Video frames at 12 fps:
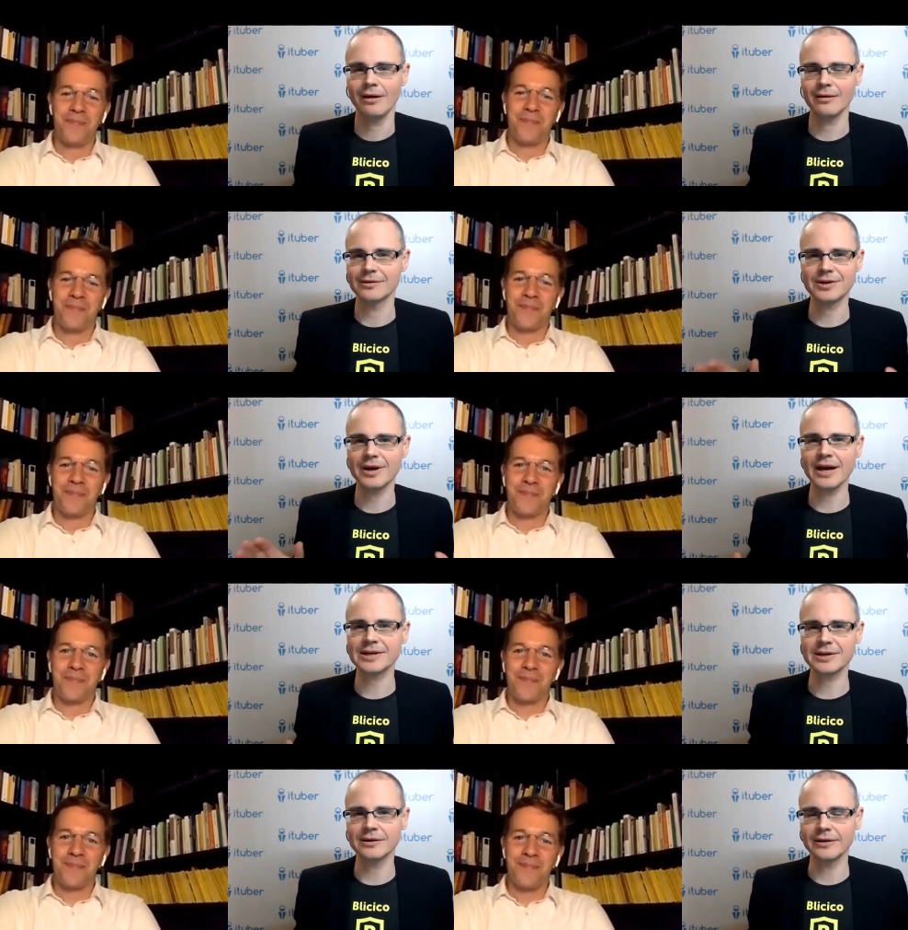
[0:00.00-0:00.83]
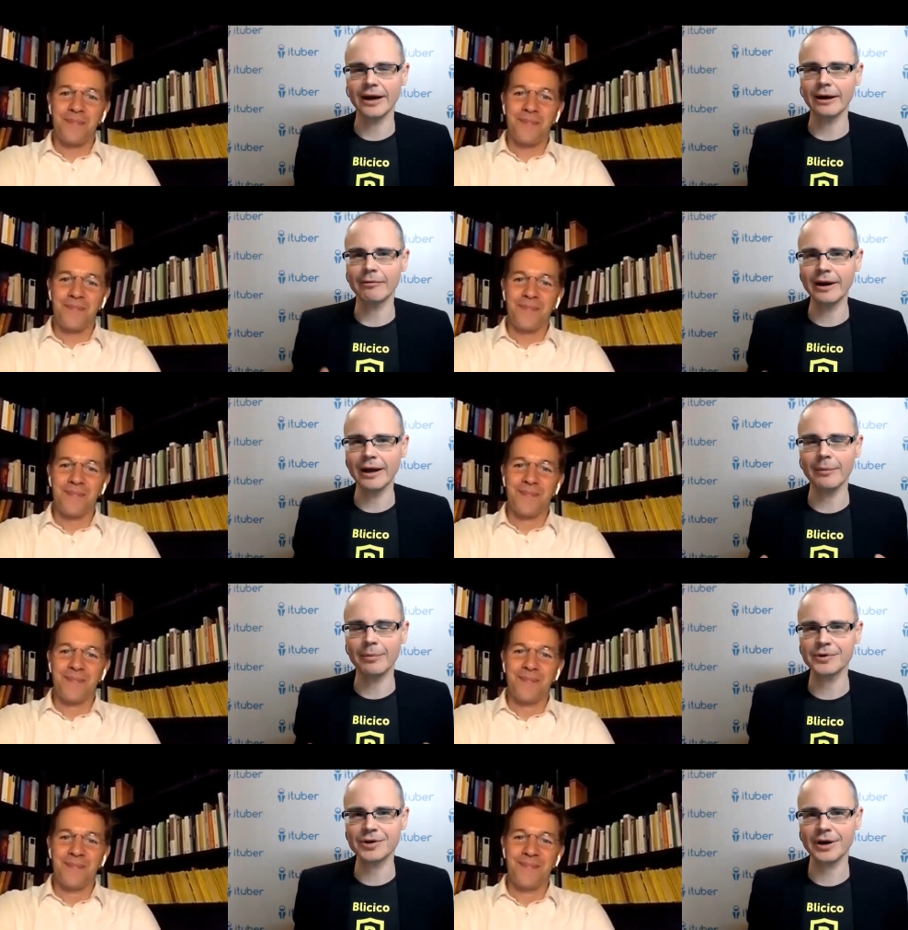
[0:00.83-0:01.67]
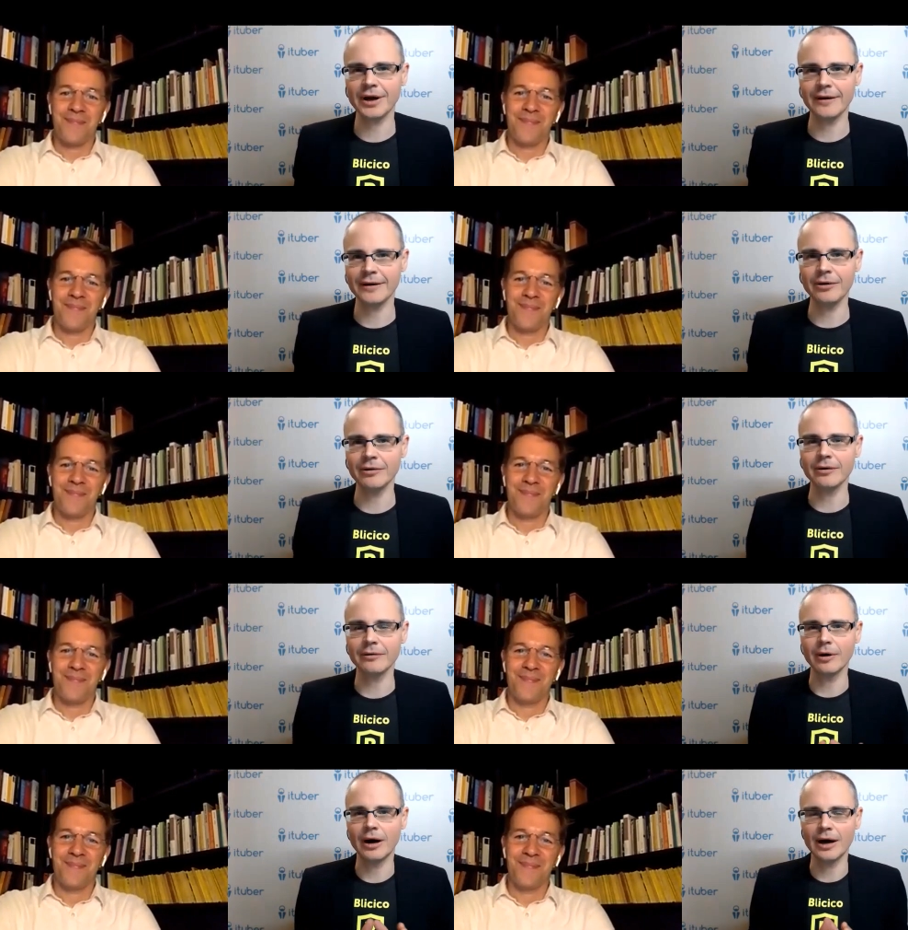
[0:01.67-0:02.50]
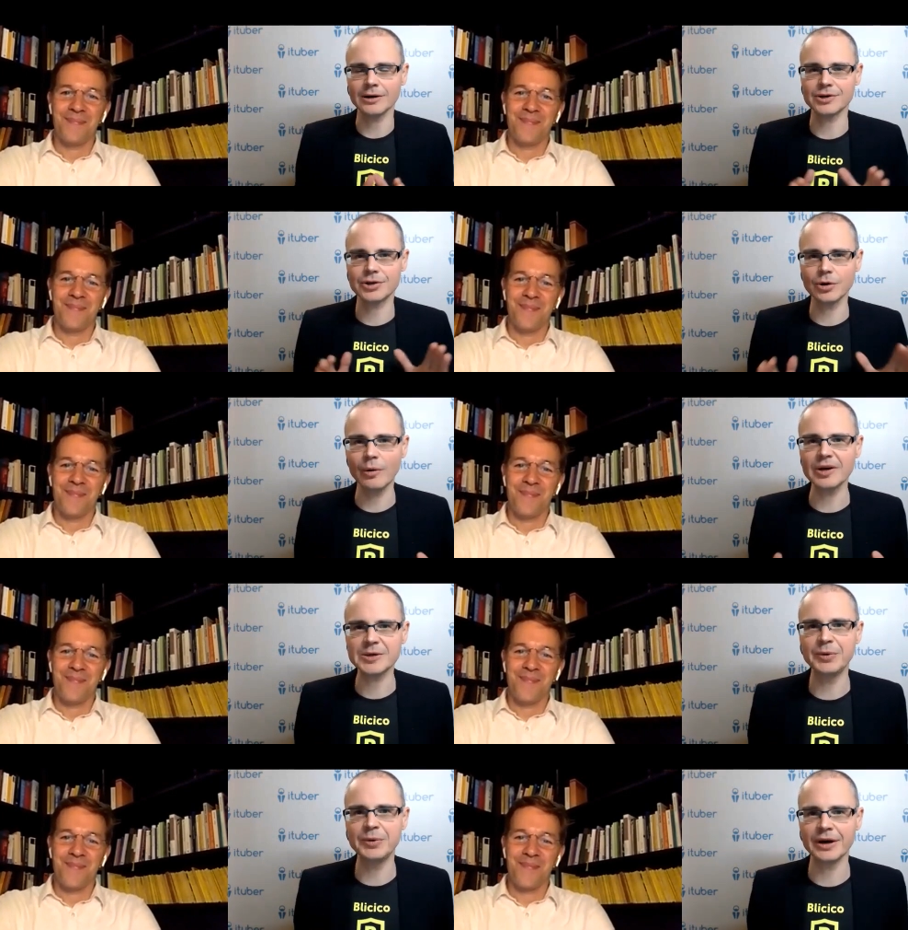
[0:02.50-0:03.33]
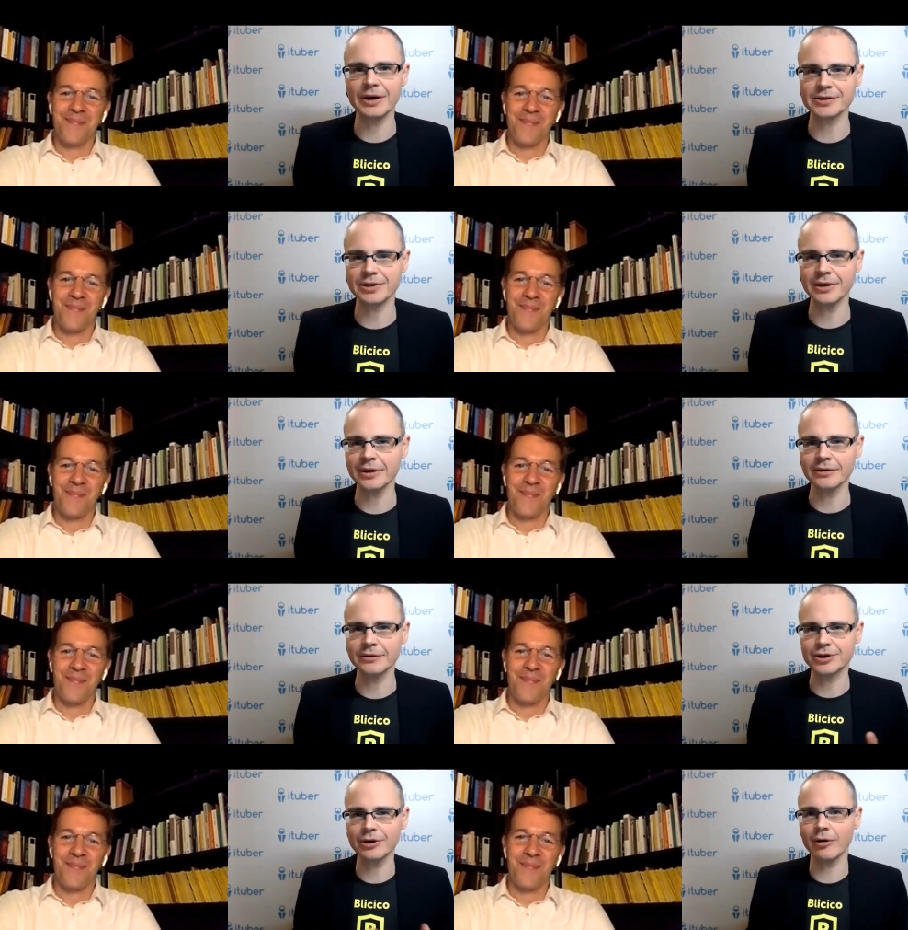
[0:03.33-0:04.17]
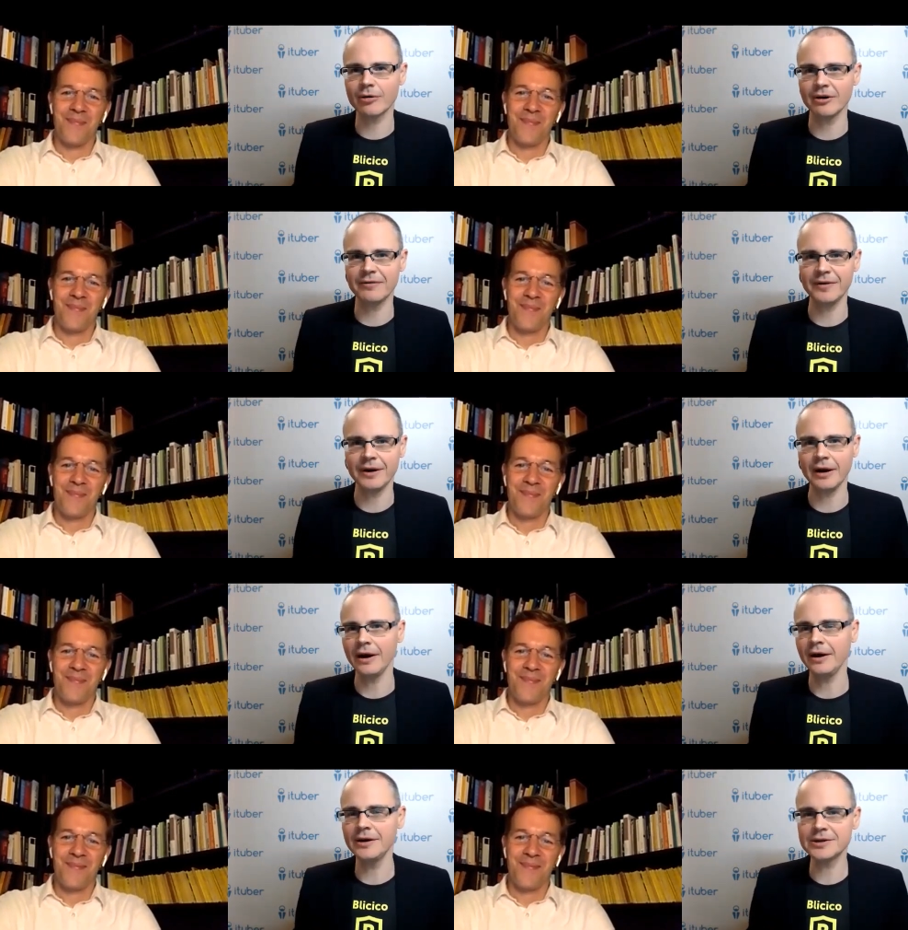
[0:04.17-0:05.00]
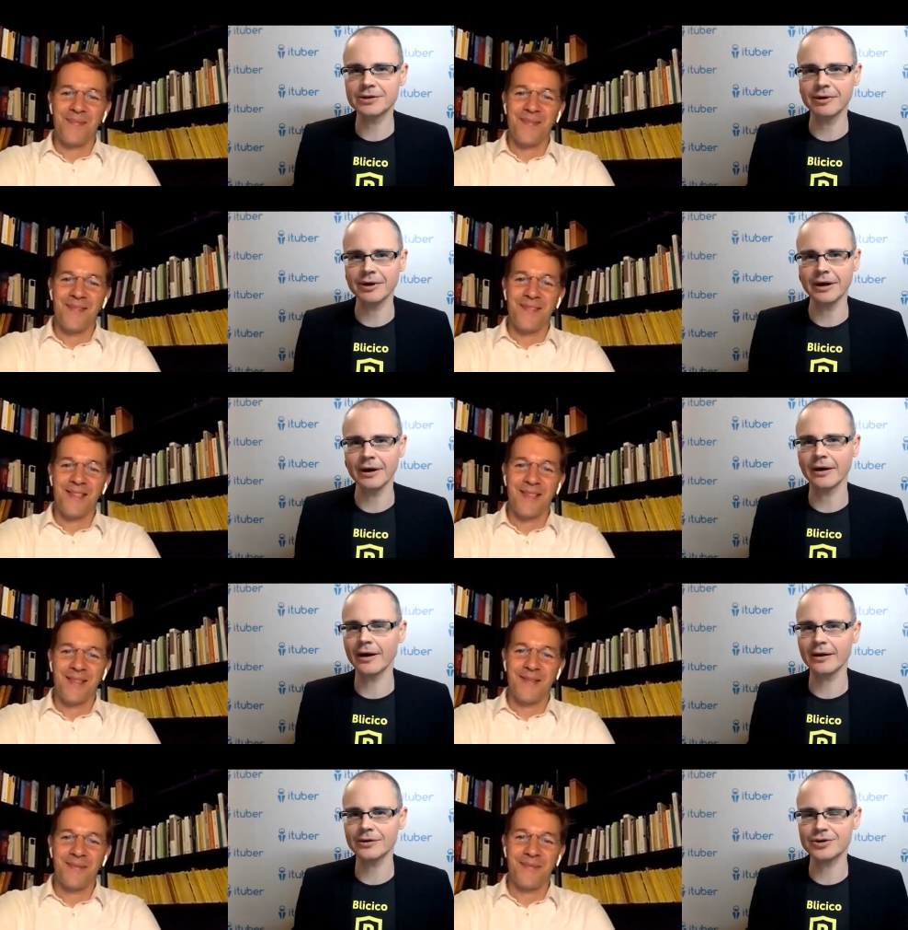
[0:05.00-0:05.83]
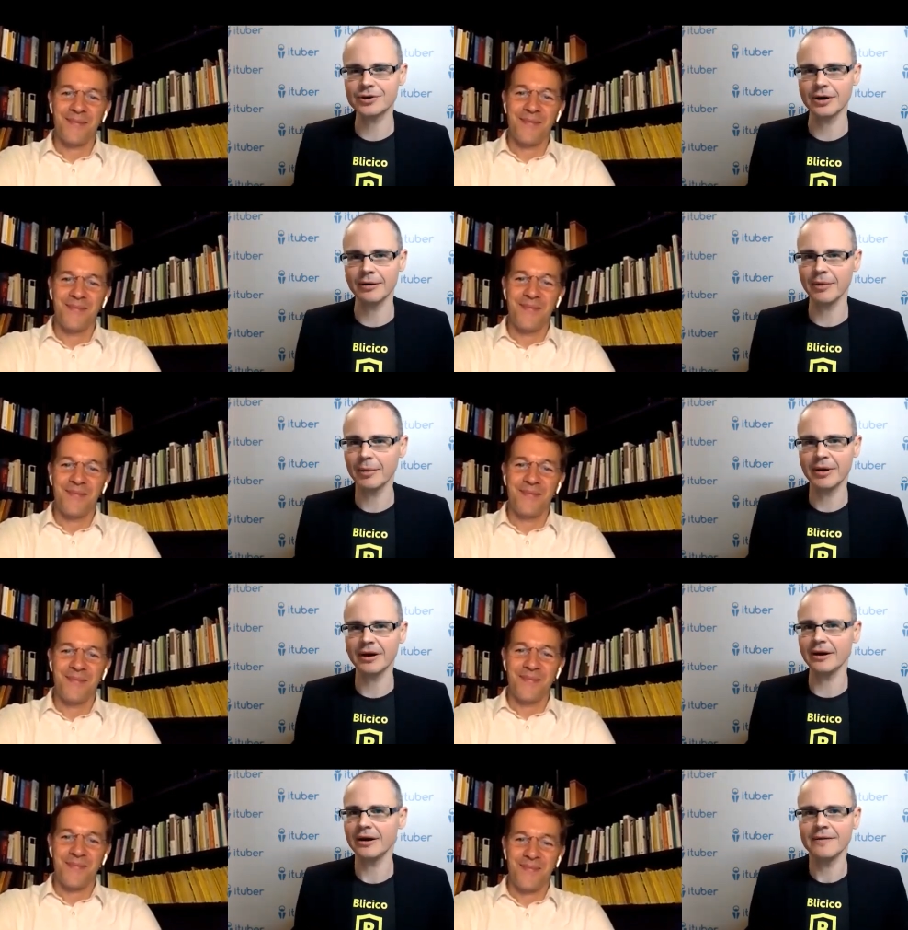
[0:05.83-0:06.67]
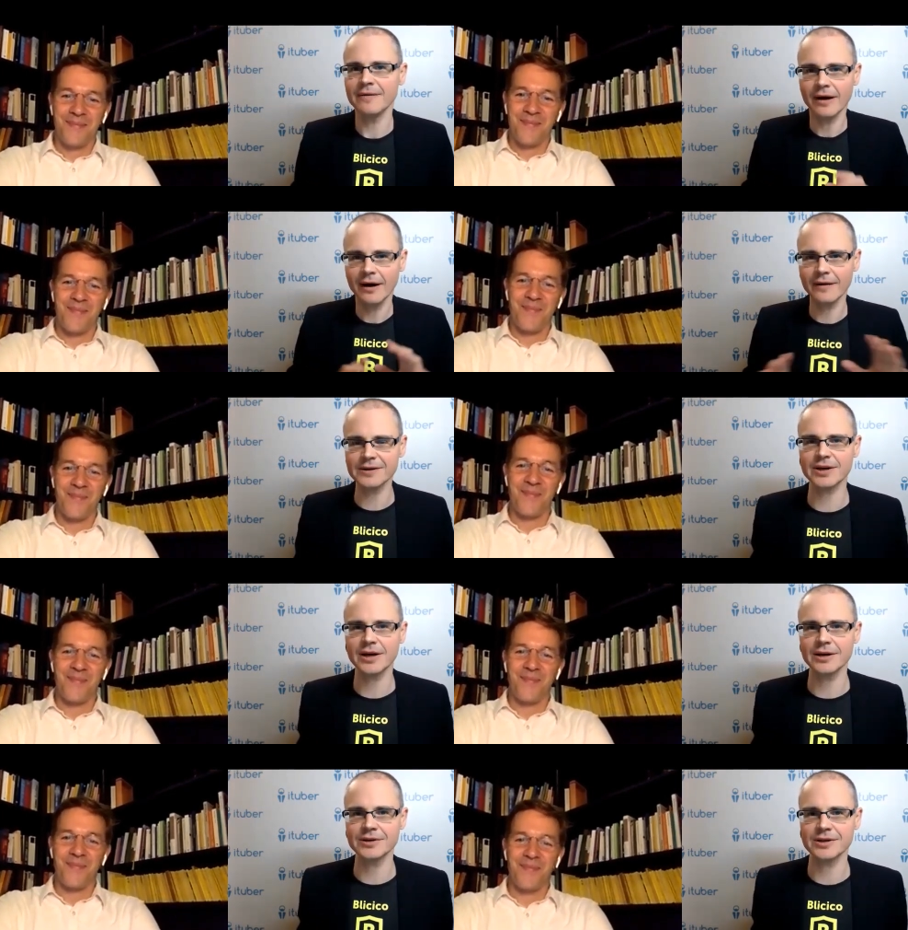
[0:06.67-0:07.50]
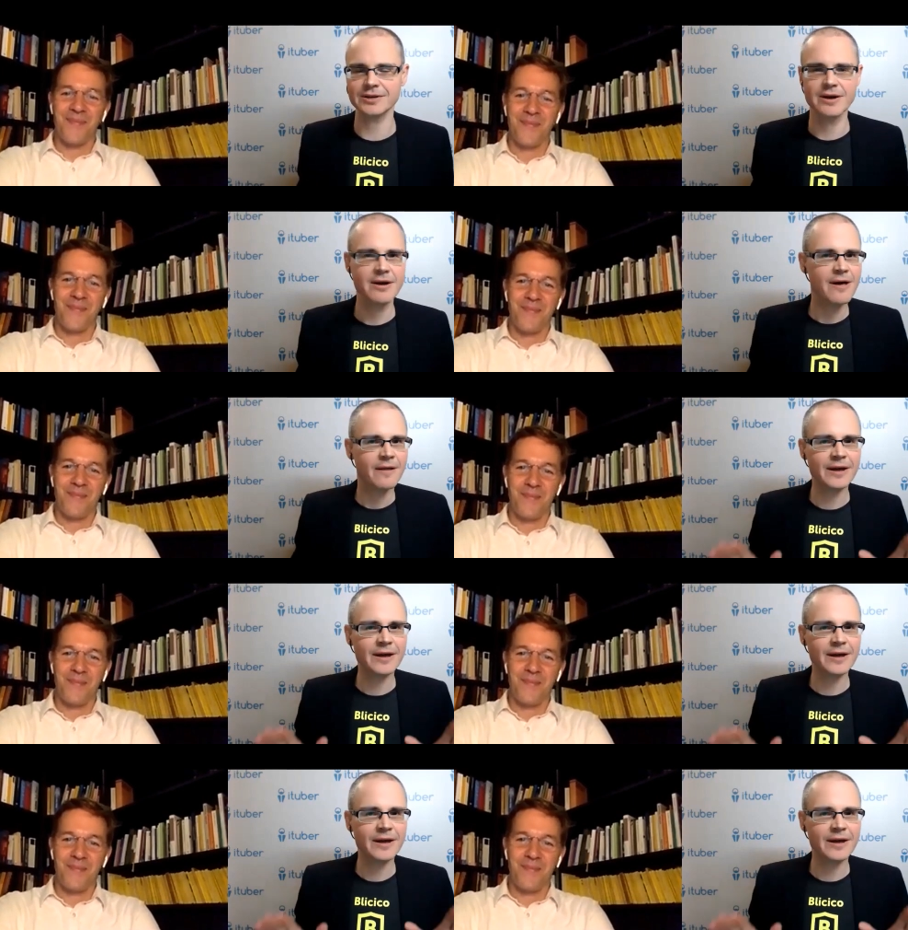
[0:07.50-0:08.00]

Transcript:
Speaker 1: That's excellent. I really appreciate that you are so experienced in geography, history, culture, maybe in other sciences.